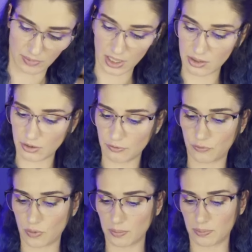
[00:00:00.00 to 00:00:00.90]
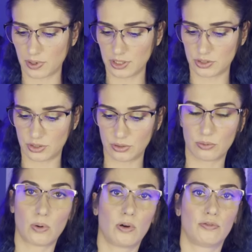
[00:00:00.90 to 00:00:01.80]
either
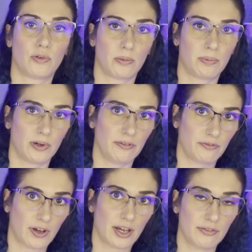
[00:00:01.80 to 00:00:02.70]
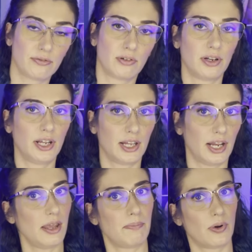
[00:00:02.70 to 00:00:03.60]
4.2 or 4.5 run at
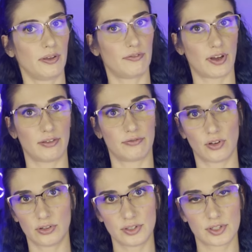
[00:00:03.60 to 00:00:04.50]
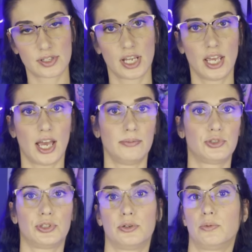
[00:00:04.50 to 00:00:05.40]
8.5 volts. I'm
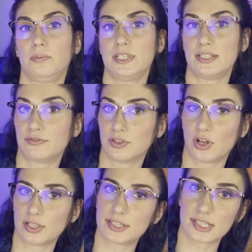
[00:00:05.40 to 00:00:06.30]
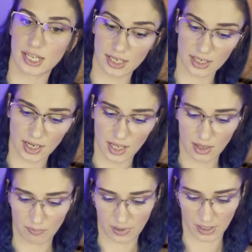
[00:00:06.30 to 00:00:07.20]
sure it will be different on skin,
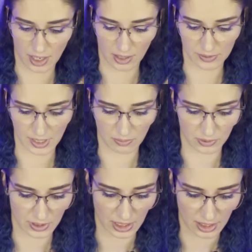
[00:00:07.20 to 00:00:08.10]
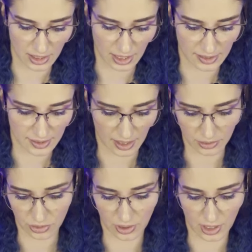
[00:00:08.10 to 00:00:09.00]
but I was able to get nice
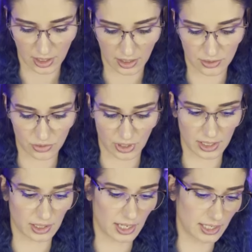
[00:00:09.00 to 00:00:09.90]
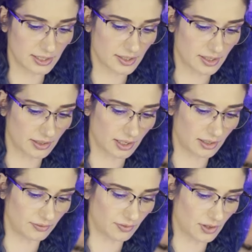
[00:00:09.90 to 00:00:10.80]
saturated straight lines. They're
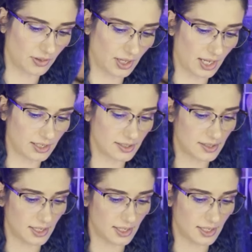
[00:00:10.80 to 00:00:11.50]
kind of on the ends